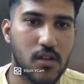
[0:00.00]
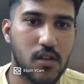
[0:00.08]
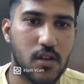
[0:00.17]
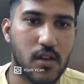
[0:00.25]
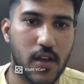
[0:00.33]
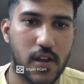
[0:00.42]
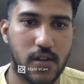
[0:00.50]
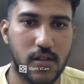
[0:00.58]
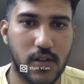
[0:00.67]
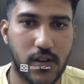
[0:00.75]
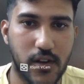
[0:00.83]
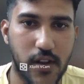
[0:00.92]
and
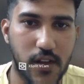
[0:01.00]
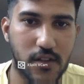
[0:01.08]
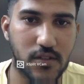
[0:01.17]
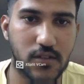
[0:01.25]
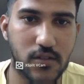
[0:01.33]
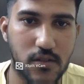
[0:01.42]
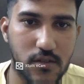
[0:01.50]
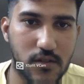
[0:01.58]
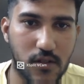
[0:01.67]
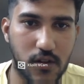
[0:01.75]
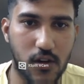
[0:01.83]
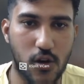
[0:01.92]
it takes
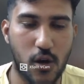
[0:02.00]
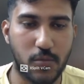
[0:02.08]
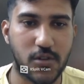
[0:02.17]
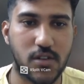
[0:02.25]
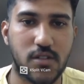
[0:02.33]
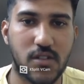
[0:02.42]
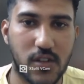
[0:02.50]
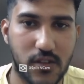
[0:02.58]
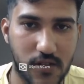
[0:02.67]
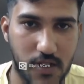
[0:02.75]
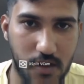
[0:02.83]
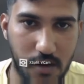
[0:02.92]
options as
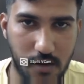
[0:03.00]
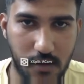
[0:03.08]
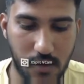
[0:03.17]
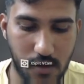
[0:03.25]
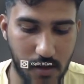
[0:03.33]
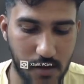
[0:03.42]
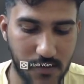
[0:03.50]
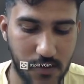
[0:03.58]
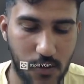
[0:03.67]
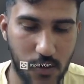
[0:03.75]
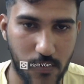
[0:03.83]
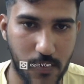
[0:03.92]
an
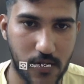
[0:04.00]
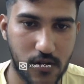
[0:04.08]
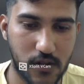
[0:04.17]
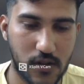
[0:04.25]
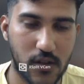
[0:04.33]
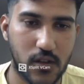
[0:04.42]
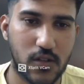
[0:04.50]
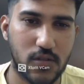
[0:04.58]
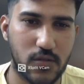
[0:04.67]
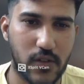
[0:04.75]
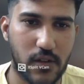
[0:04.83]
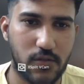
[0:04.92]
argument.
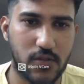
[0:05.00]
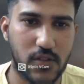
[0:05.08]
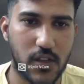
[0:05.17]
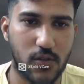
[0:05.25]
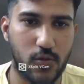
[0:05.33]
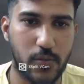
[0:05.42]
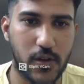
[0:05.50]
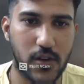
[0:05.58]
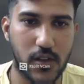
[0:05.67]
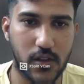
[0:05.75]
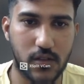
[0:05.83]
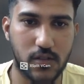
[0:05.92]
So we have to say
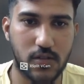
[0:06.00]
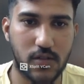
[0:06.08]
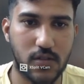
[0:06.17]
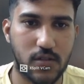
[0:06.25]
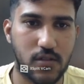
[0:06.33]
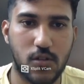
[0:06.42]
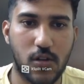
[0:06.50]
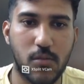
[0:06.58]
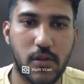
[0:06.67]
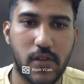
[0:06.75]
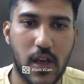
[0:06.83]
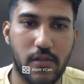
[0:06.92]
opts,
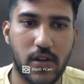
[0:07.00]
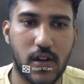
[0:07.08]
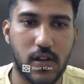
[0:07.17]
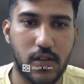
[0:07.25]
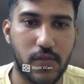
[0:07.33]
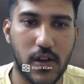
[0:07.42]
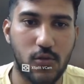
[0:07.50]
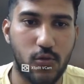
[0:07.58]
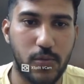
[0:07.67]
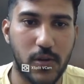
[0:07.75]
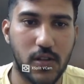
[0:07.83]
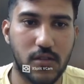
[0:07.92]
but we haven't defined
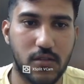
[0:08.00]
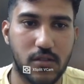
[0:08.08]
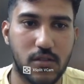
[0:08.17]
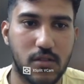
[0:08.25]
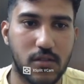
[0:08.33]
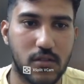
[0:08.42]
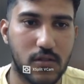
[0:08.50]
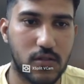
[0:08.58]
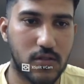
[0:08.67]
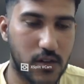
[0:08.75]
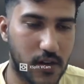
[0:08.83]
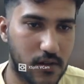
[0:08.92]
opts
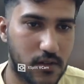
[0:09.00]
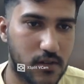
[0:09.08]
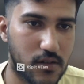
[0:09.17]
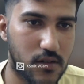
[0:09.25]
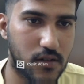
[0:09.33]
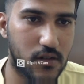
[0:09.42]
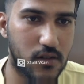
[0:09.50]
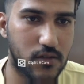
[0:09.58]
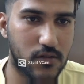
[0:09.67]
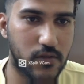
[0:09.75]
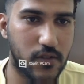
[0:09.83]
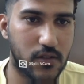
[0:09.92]
yet.
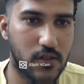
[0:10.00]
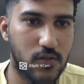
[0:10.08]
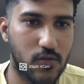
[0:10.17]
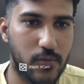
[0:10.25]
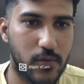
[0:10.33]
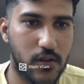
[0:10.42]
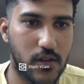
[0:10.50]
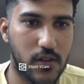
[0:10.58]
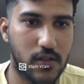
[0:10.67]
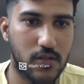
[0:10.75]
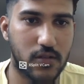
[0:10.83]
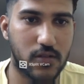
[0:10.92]
So we say
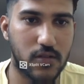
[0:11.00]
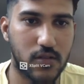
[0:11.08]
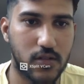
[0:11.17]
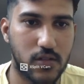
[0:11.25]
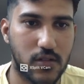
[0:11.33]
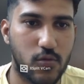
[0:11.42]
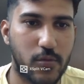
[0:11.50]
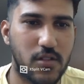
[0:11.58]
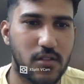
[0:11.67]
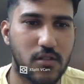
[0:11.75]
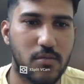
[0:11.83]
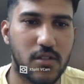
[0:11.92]
opts. Opts
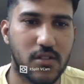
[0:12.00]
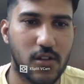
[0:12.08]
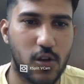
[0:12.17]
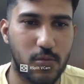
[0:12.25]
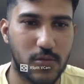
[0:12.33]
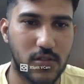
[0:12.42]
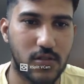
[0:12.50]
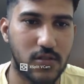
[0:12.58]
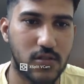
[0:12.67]
is basically options.